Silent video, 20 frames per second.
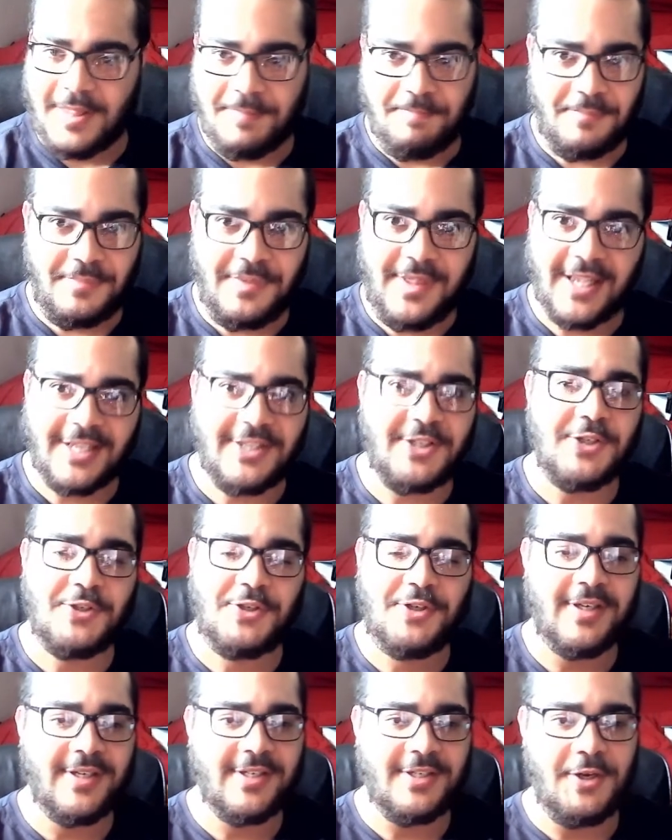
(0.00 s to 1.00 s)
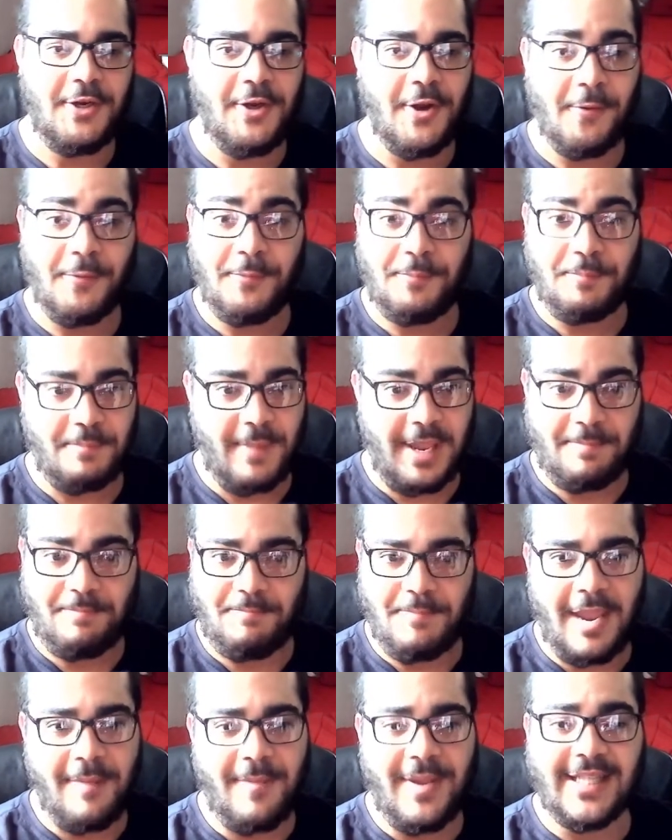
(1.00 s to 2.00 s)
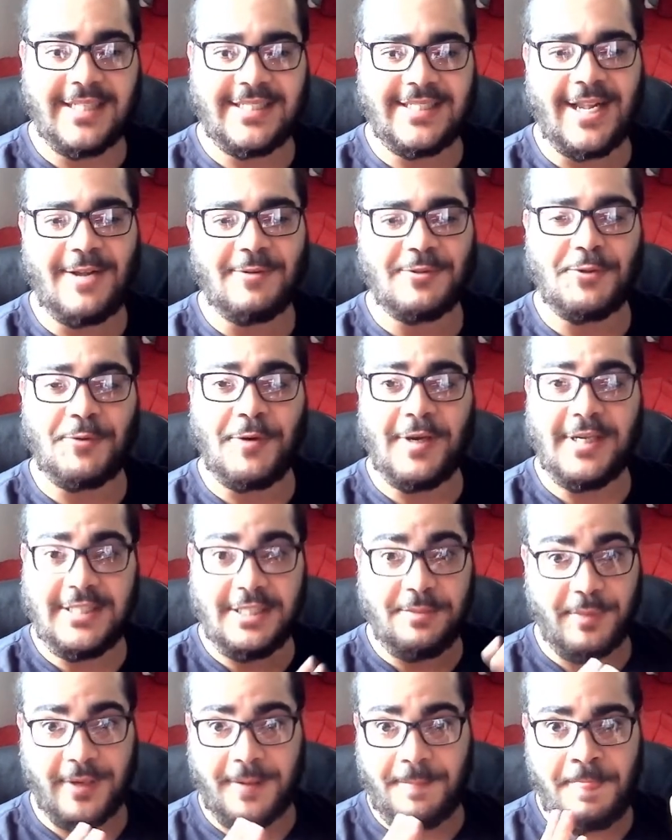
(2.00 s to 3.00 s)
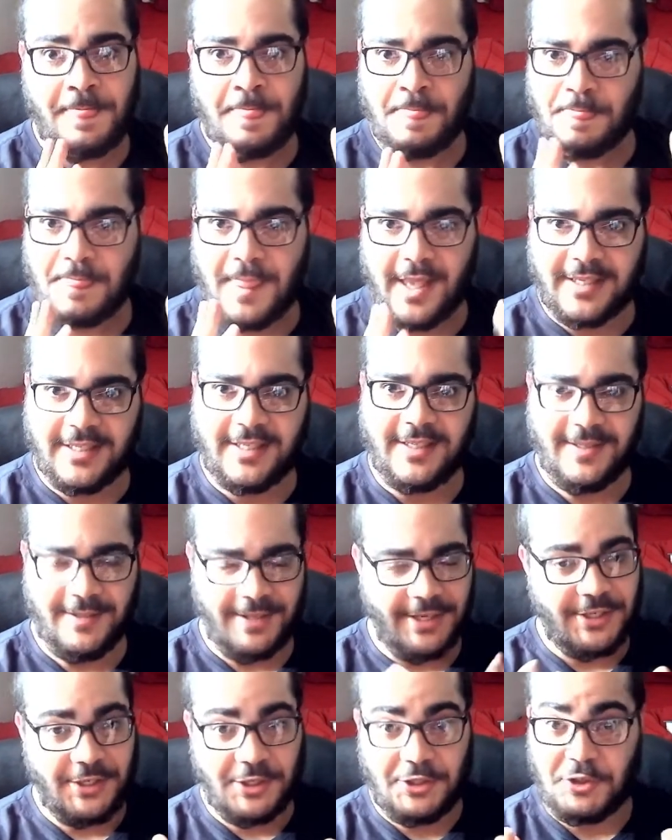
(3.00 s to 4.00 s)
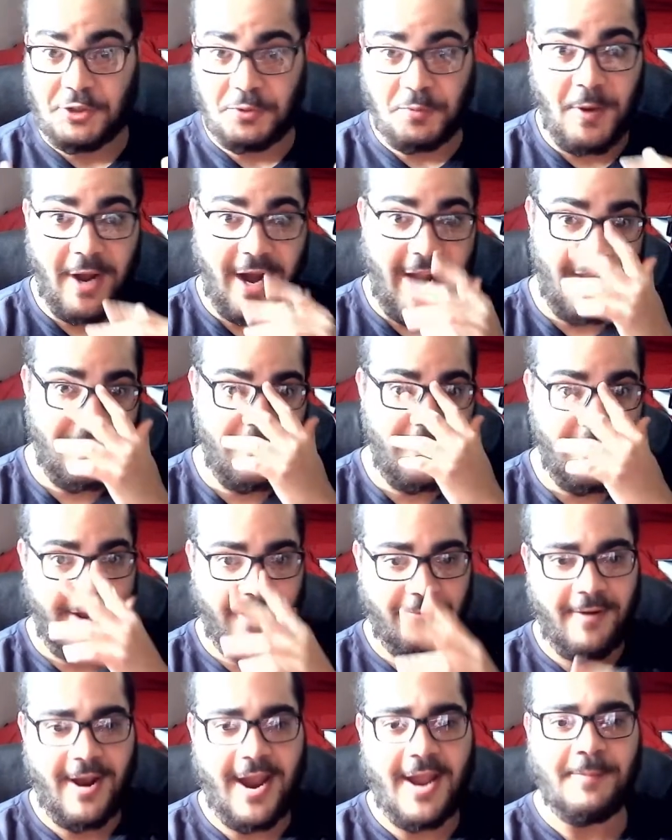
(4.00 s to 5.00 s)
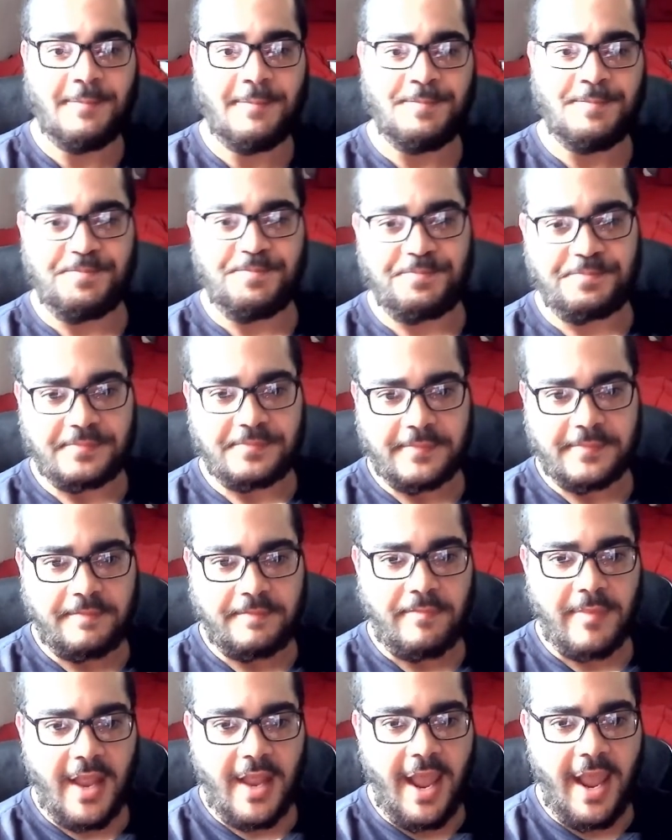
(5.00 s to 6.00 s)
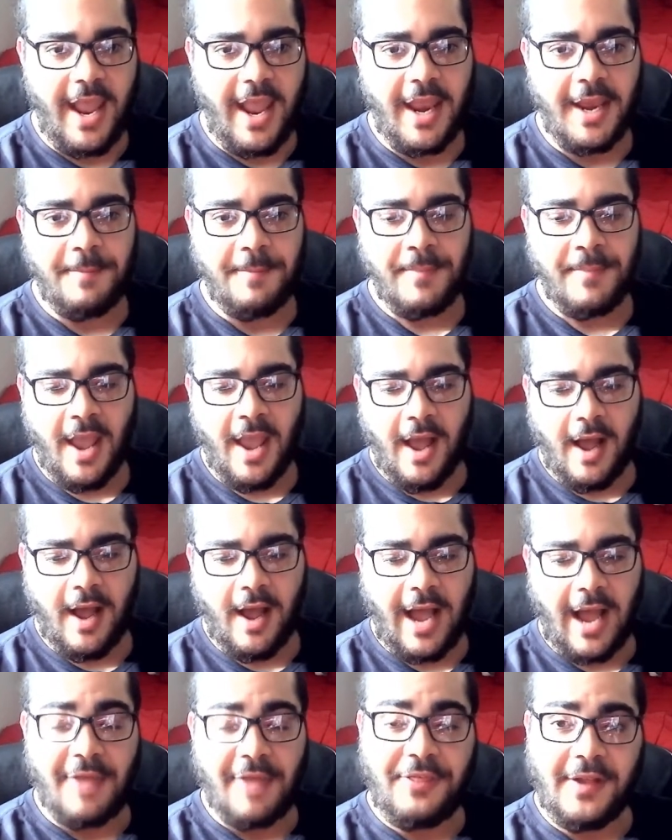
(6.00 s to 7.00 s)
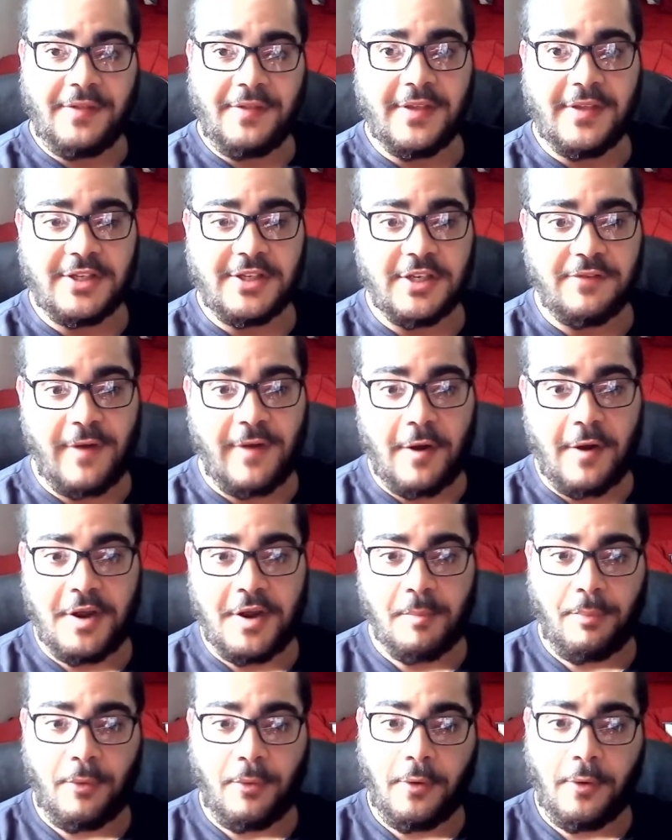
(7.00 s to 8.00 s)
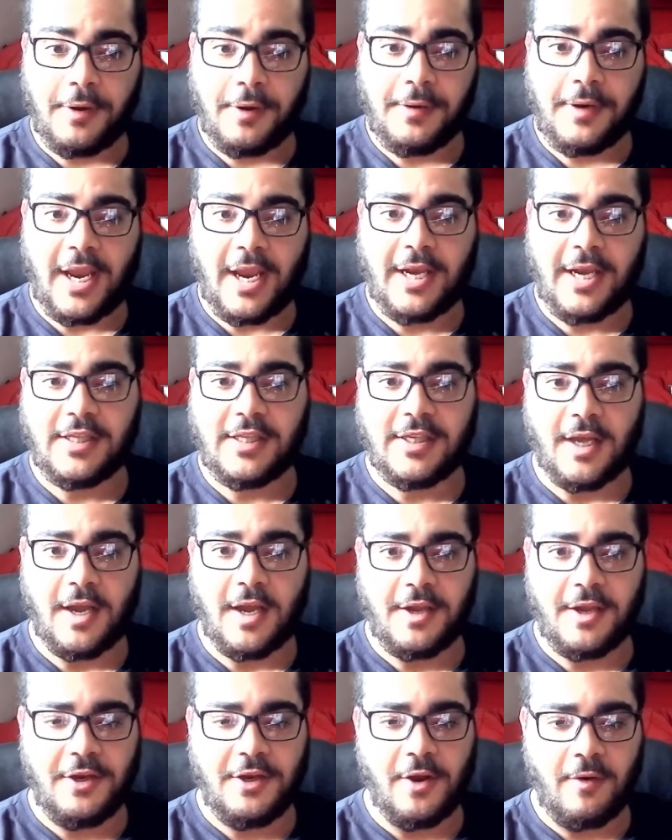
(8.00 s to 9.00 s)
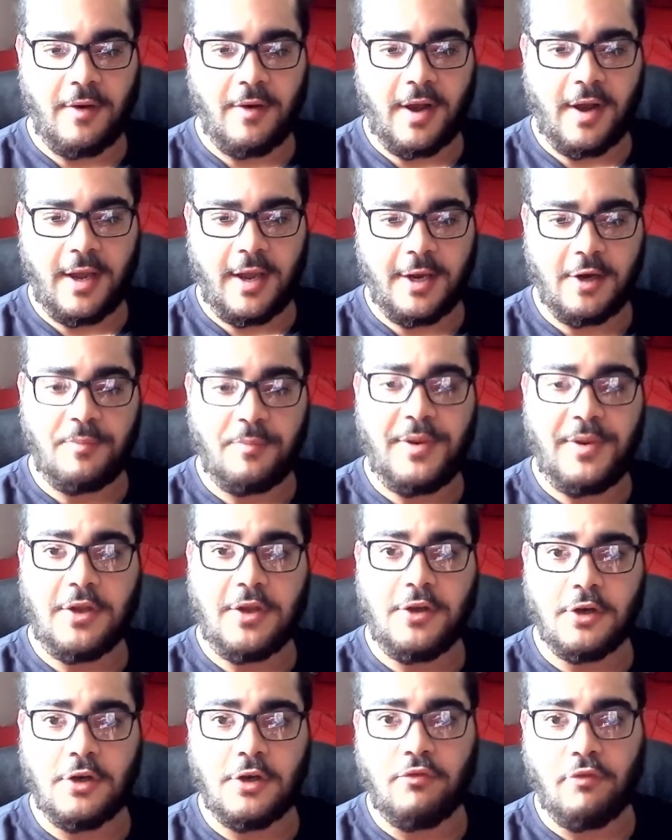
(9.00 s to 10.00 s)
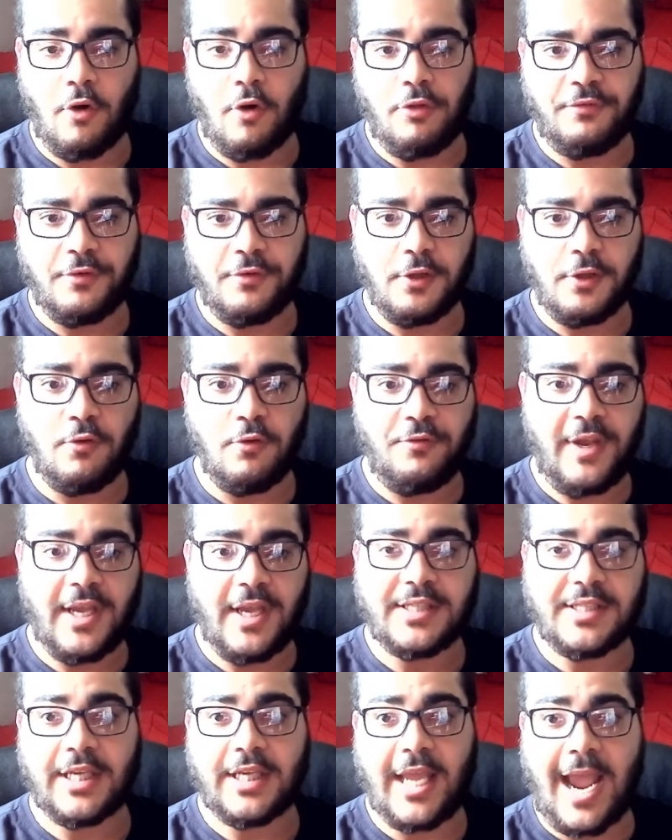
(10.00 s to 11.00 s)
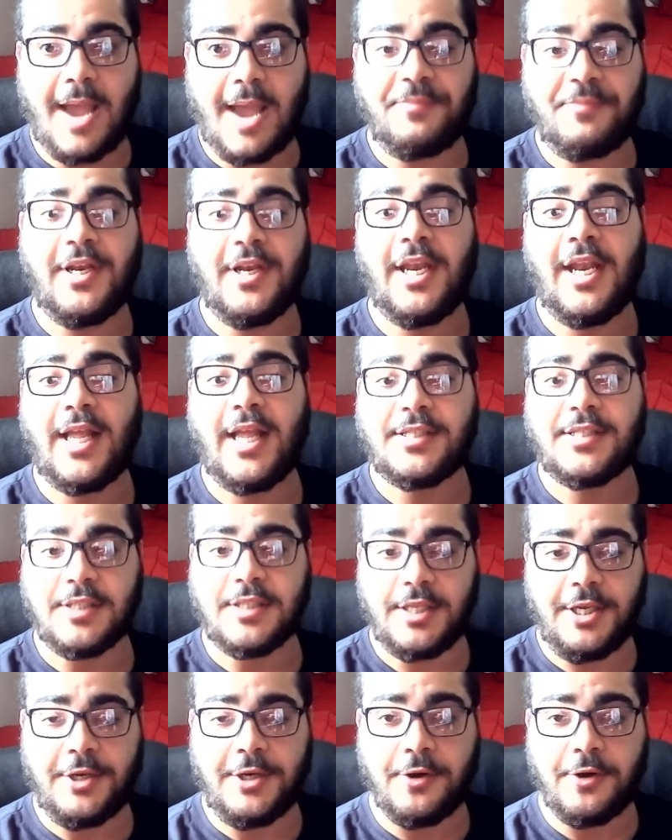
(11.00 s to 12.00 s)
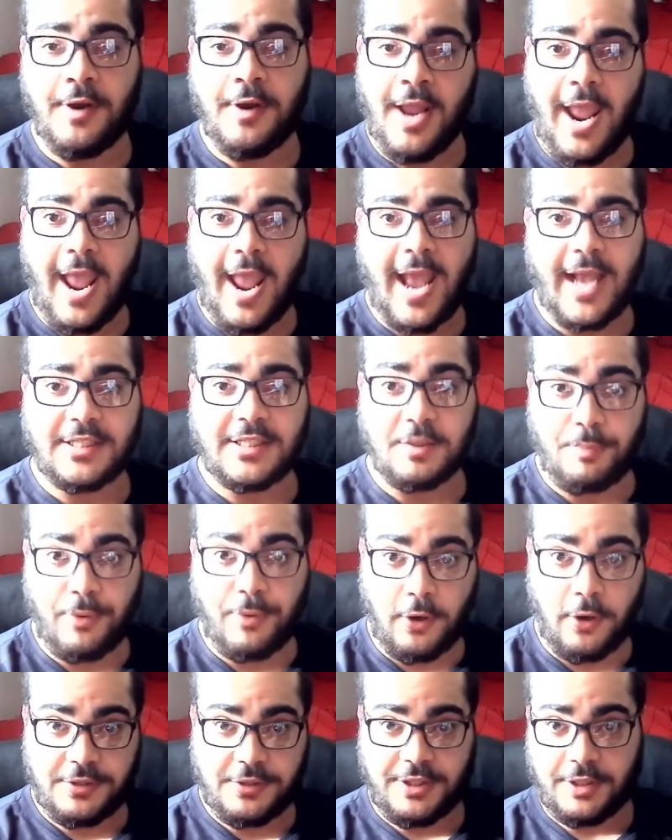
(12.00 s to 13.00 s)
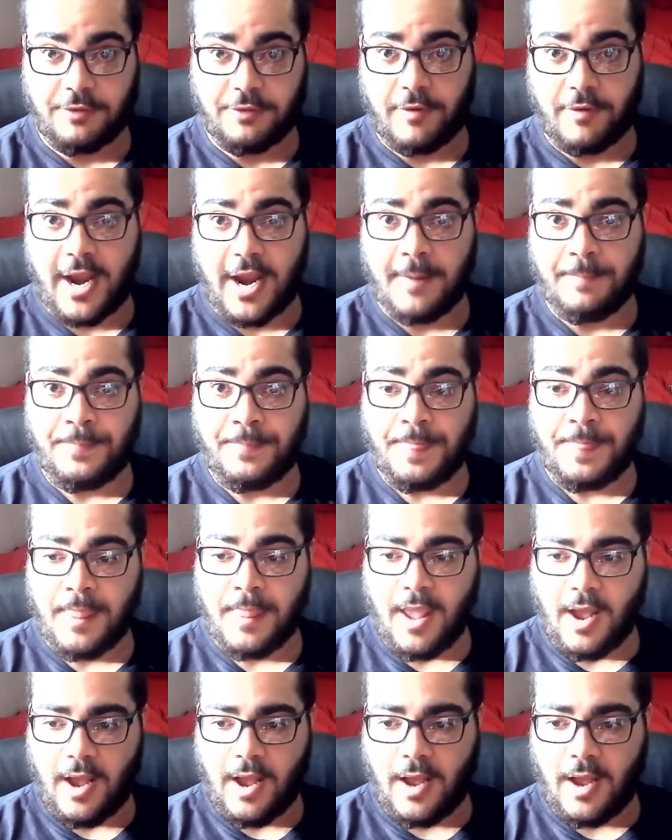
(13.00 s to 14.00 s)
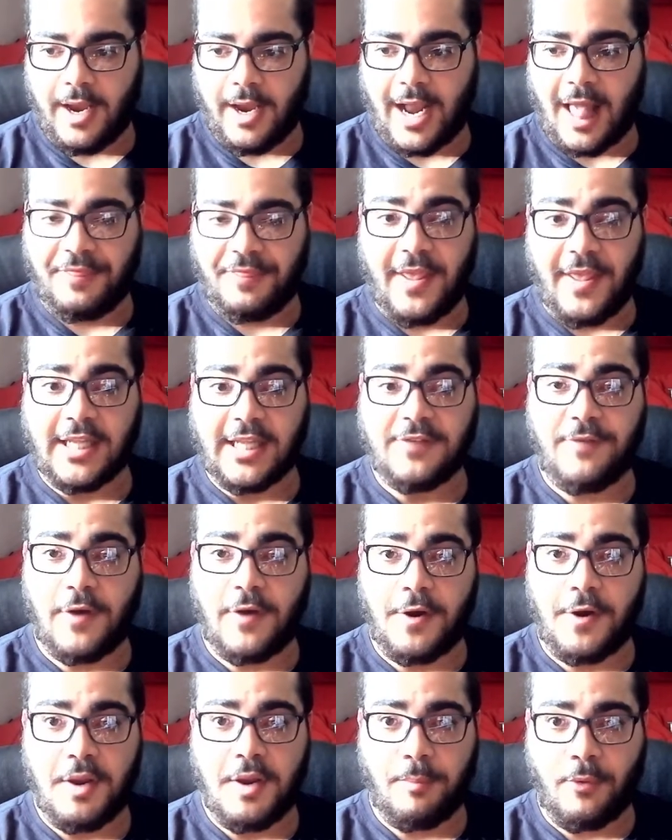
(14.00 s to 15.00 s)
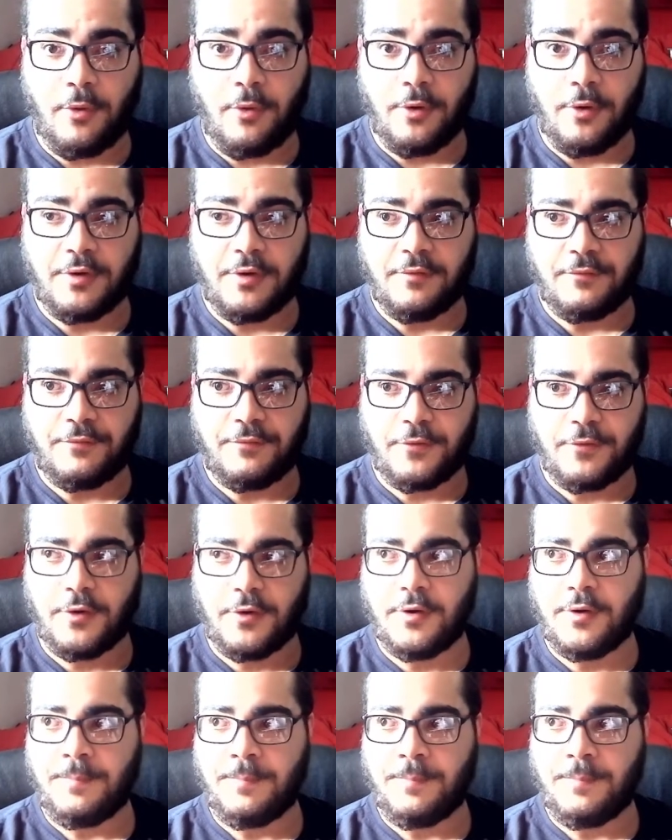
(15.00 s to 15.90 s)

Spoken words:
This is just, maybe it sounds crazy, but this is just what I think, right? And I think this is very important, and it's, it'll be good growth for Luffy as a captain and as a leader, as a person, right? And I think it's very important for